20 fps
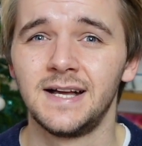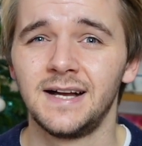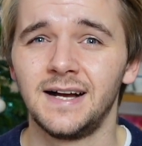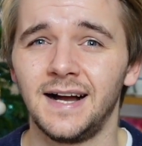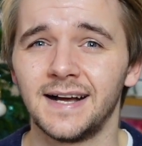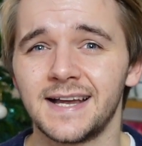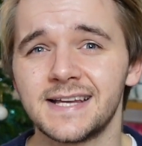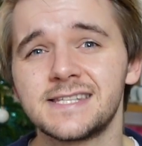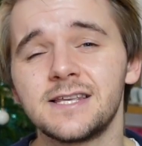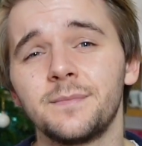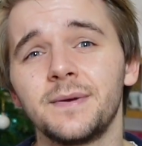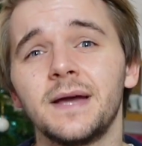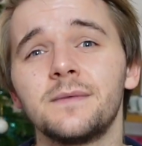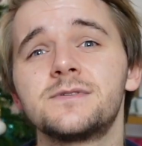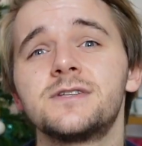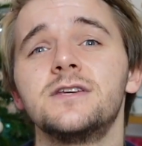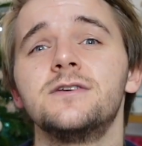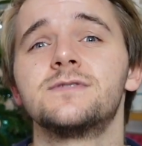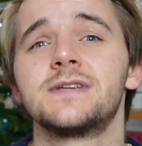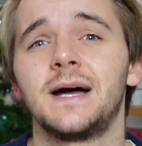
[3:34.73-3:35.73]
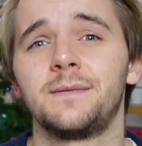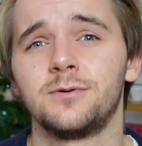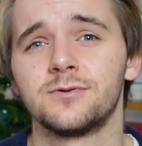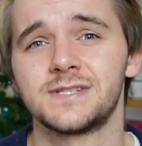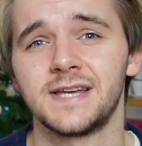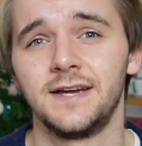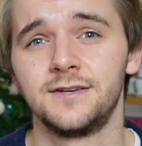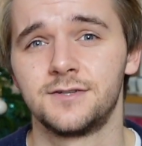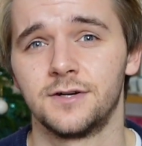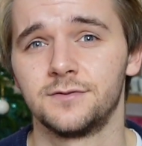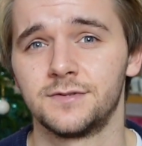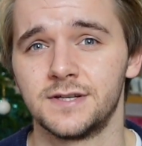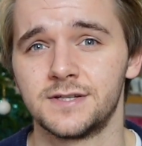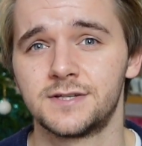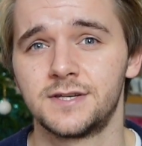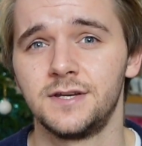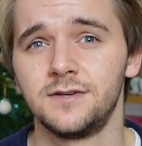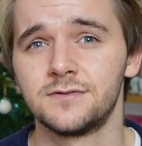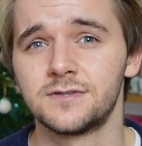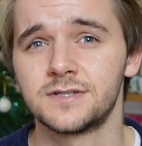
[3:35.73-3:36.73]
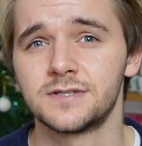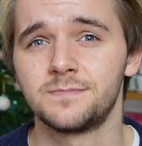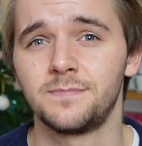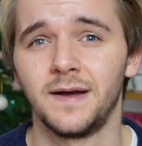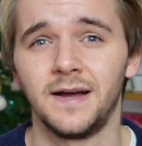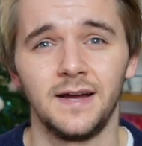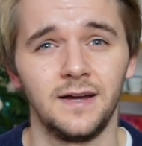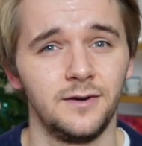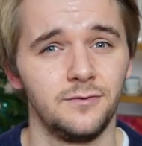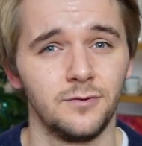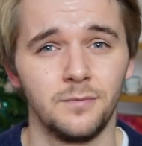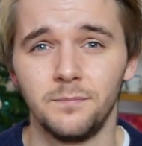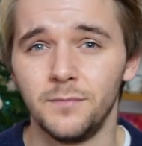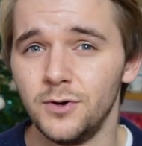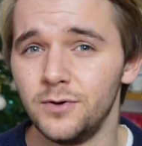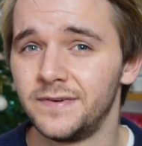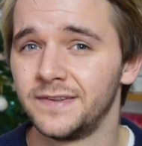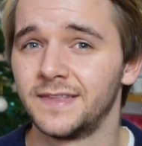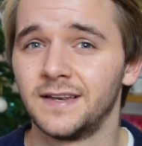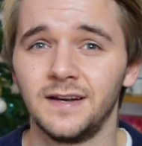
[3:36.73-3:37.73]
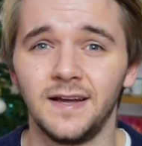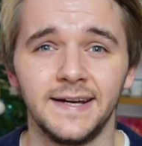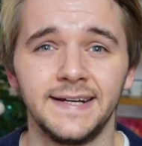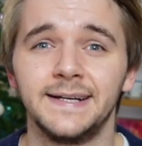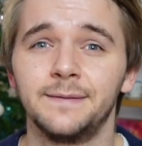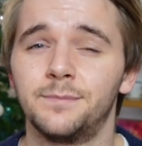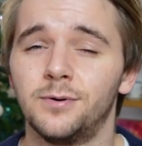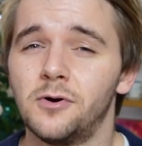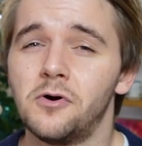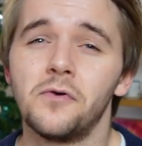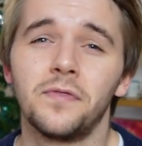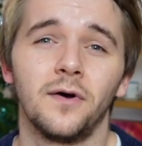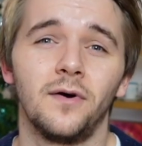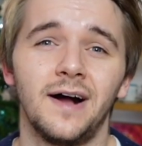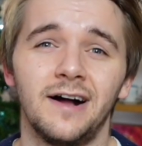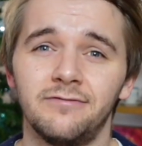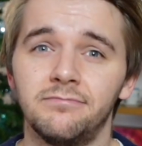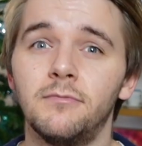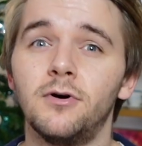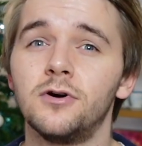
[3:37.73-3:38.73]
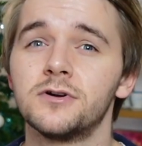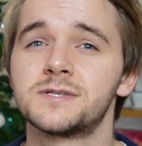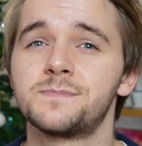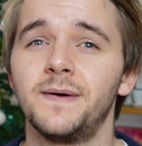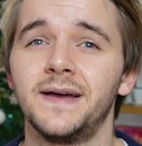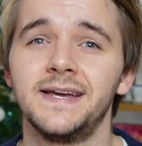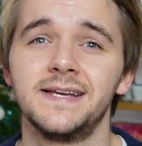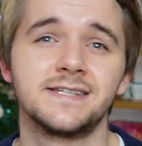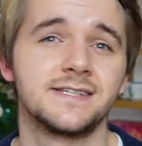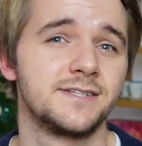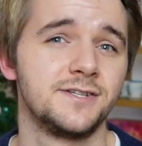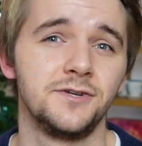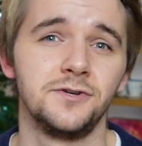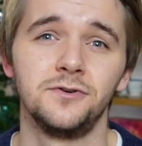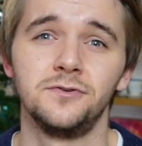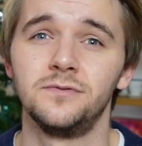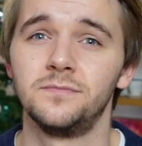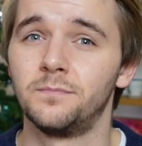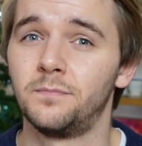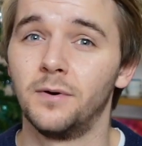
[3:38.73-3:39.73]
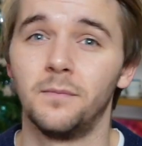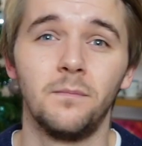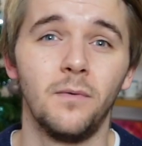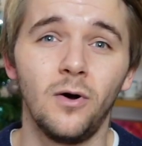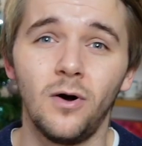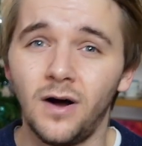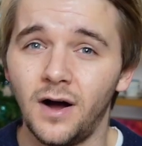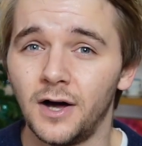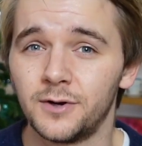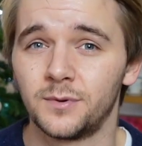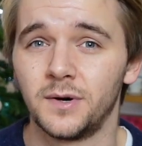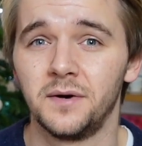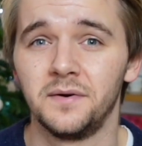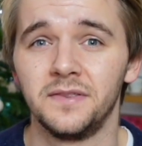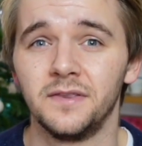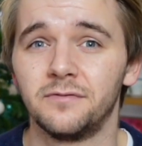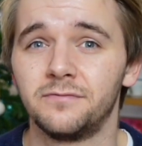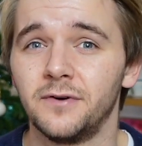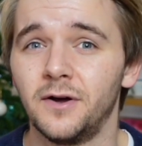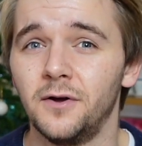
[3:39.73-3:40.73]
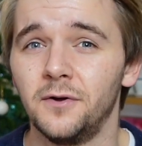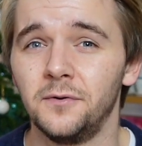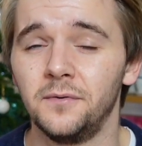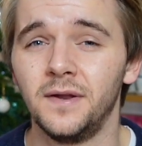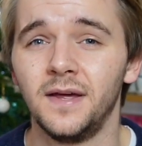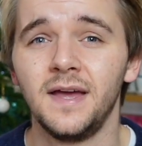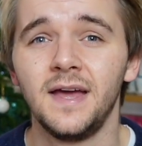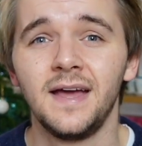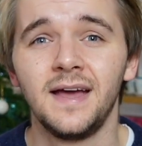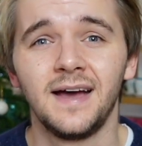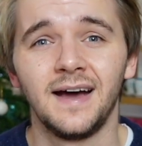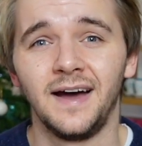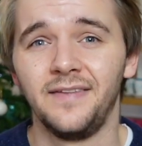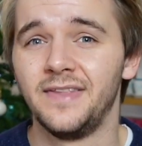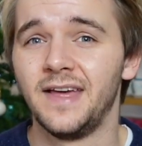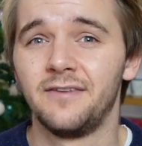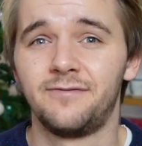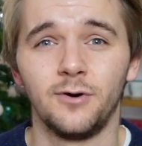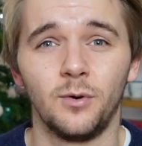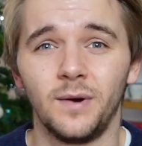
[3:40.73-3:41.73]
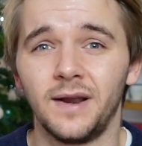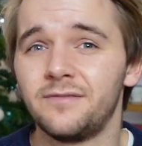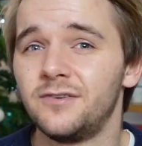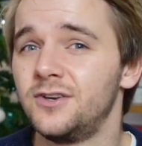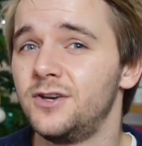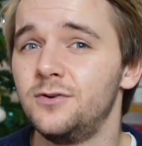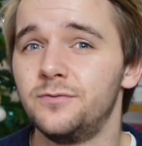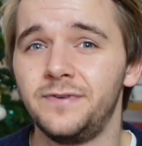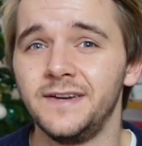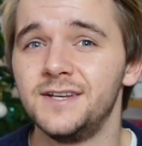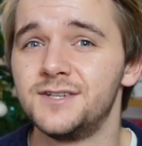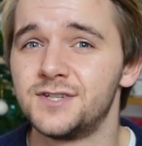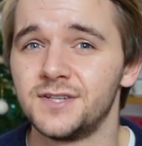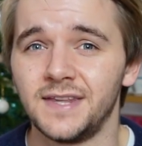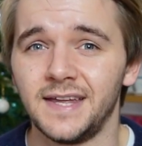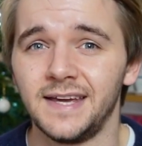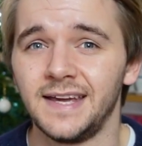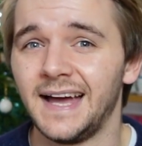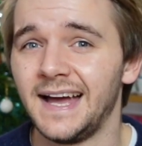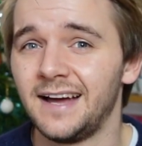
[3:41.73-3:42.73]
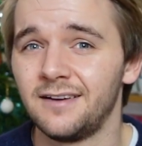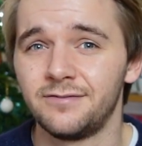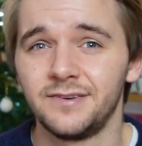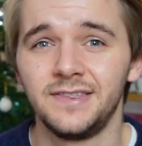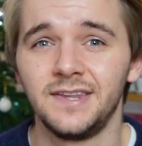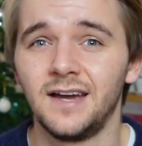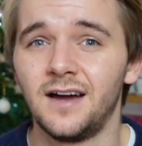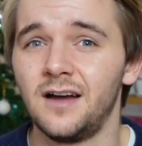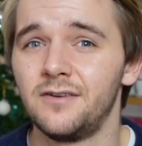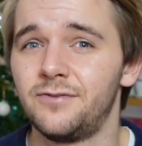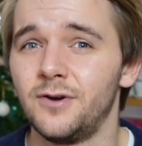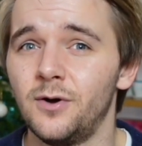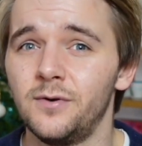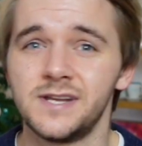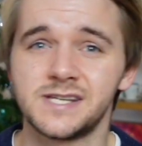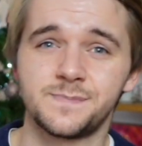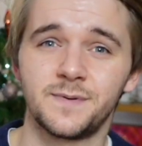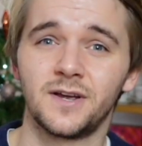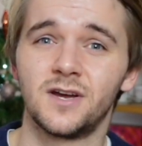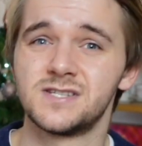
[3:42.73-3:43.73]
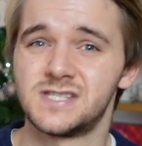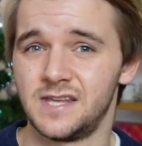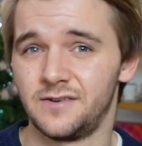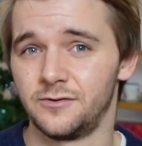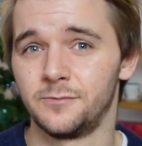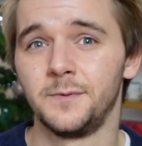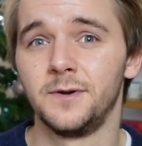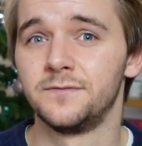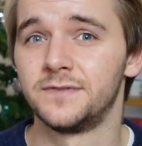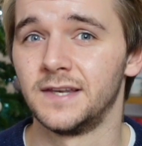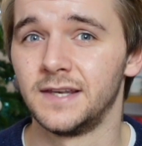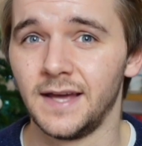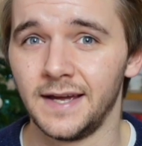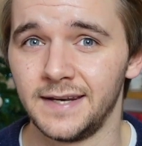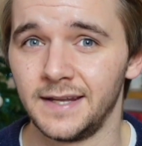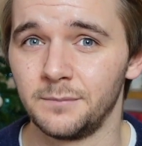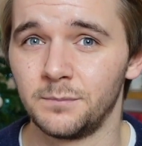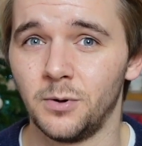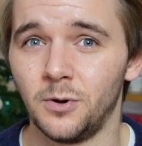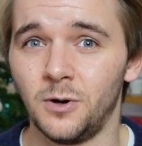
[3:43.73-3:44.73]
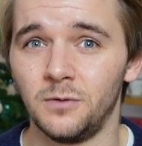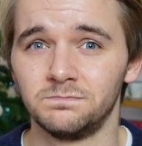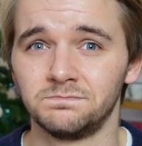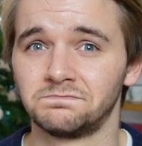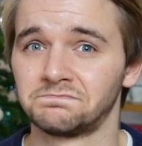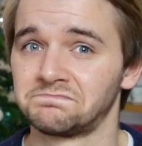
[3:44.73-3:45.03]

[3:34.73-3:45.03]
I guess they'll be able to use Apple's age-old excuse. By removing the Lightning port, they'll have more space to put more hardware in the phone, and therefore whatever new feature they have in the iPhone, it's because they've removed the Lightning port.